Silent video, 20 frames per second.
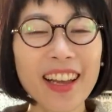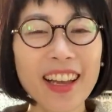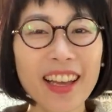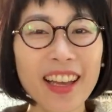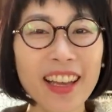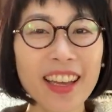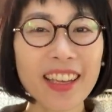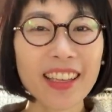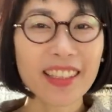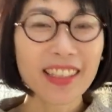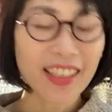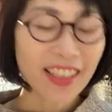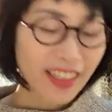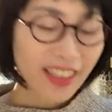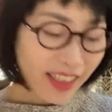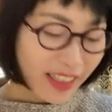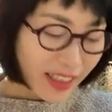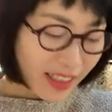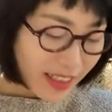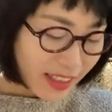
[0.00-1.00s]
and
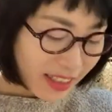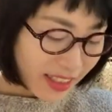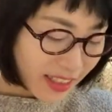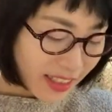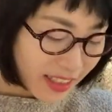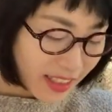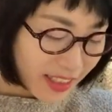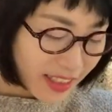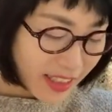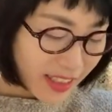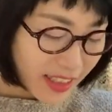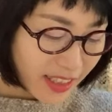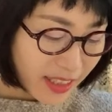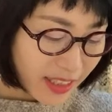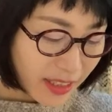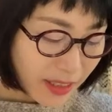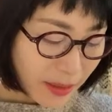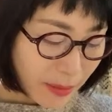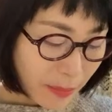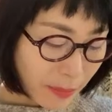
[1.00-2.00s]
um
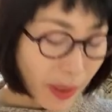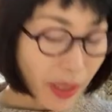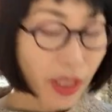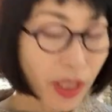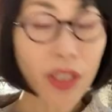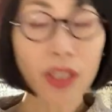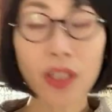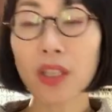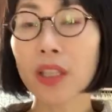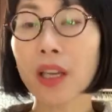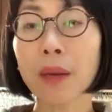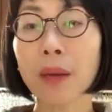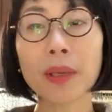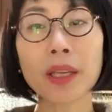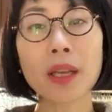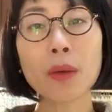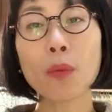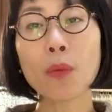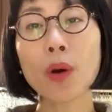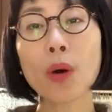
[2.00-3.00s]
but i
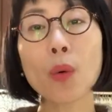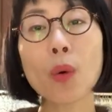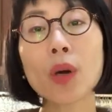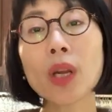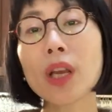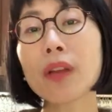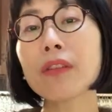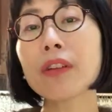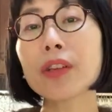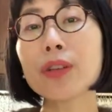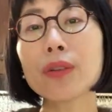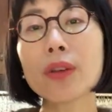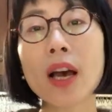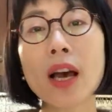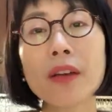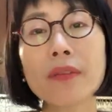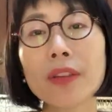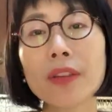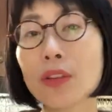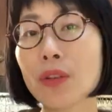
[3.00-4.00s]
mean whatever you
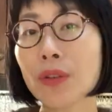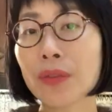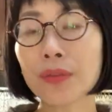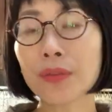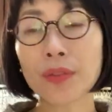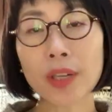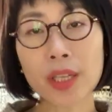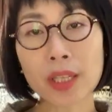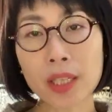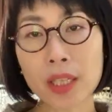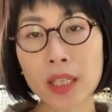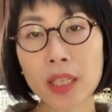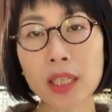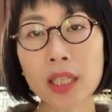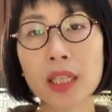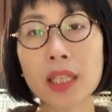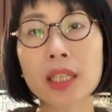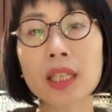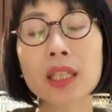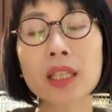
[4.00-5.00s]
have in your fridge
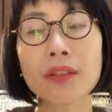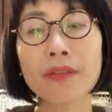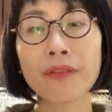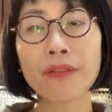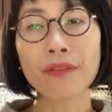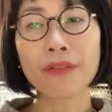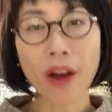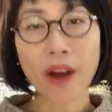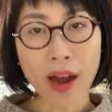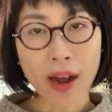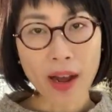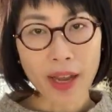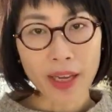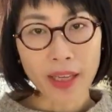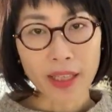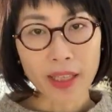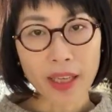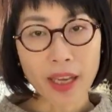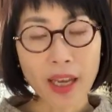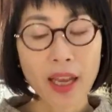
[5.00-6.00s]
is fine
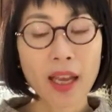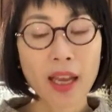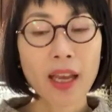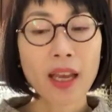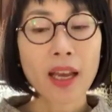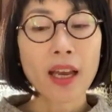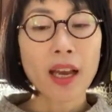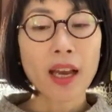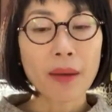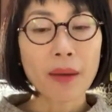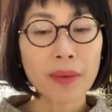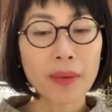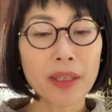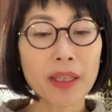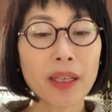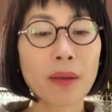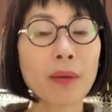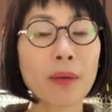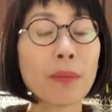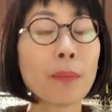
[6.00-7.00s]
i
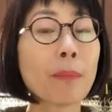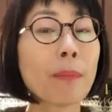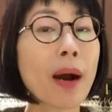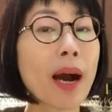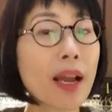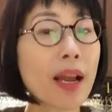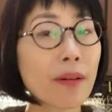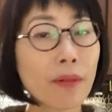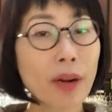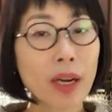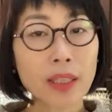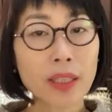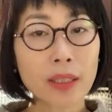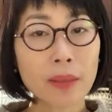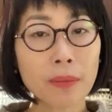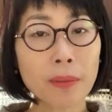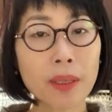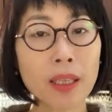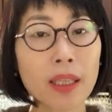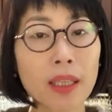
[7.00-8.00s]
mean my
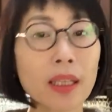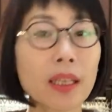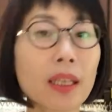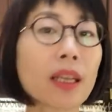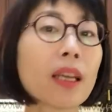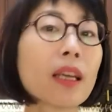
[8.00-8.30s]
recipe